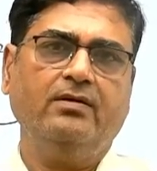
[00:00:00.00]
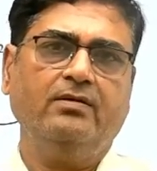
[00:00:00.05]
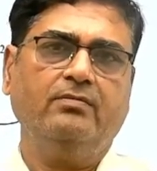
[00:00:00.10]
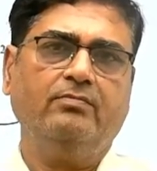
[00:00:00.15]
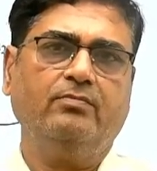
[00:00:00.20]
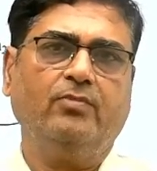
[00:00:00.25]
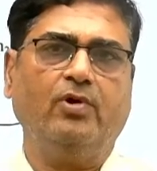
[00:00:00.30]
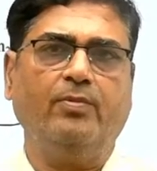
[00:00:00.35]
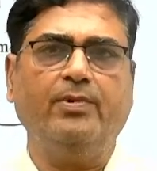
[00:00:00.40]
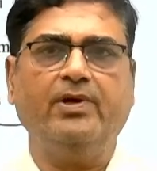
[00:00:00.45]

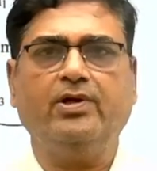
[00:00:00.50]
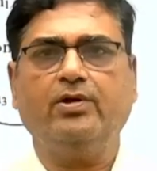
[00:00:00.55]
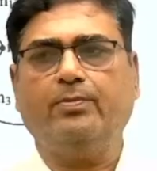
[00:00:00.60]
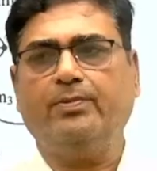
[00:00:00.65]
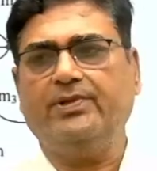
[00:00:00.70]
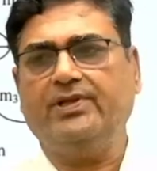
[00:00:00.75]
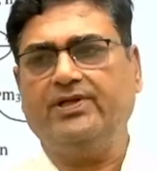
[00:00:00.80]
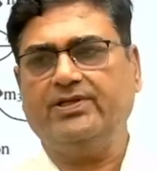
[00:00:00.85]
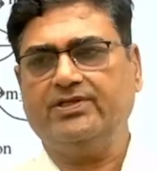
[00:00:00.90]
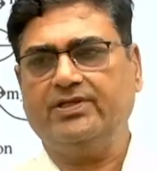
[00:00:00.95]
moment of
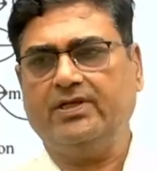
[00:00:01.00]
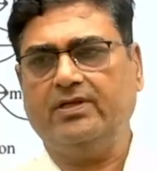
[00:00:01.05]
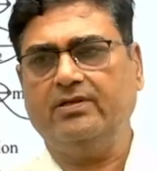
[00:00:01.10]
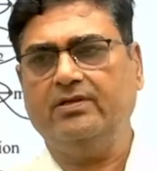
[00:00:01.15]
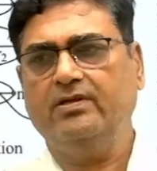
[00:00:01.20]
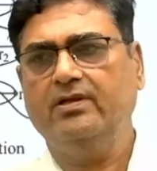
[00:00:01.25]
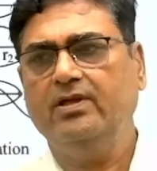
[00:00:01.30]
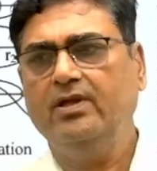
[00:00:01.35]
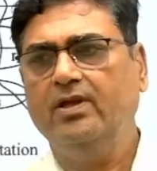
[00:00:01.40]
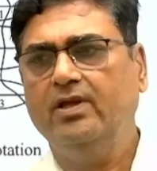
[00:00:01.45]
inertia.
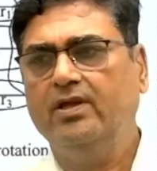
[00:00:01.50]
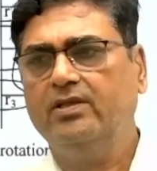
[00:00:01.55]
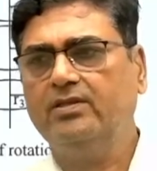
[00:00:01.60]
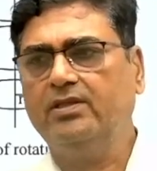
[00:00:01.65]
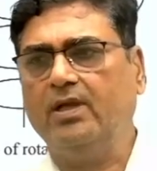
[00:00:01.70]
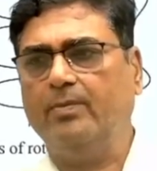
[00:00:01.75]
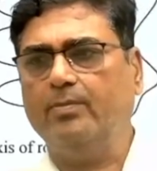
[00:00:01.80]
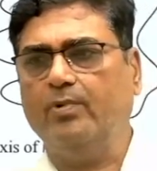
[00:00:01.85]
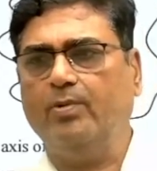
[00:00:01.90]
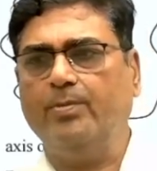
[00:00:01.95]
The
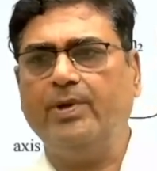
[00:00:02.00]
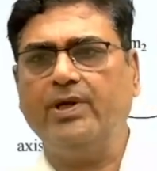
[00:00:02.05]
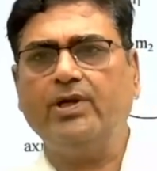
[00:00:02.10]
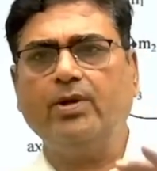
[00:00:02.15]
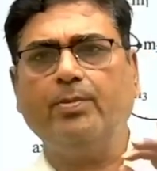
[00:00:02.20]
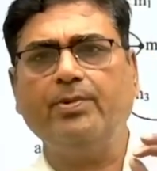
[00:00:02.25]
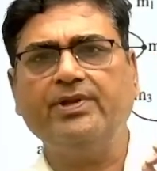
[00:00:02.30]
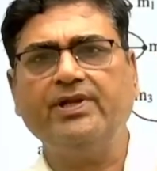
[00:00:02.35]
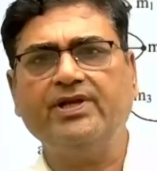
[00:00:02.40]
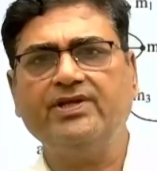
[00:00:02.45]
moment of
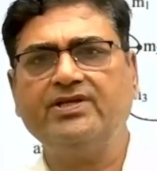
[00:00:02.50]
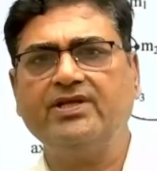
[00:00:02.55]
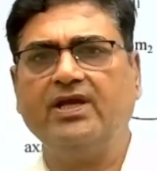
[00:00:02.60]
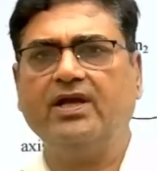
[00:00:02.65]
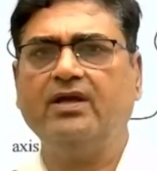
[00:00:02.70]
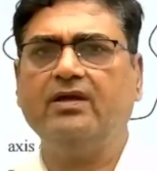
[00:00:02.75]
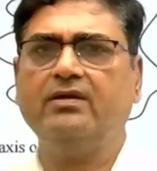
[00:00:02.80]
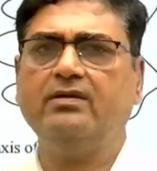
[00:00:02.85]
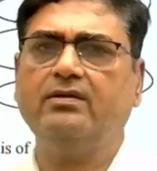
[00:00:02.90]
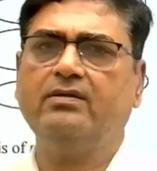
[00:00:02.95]
inertia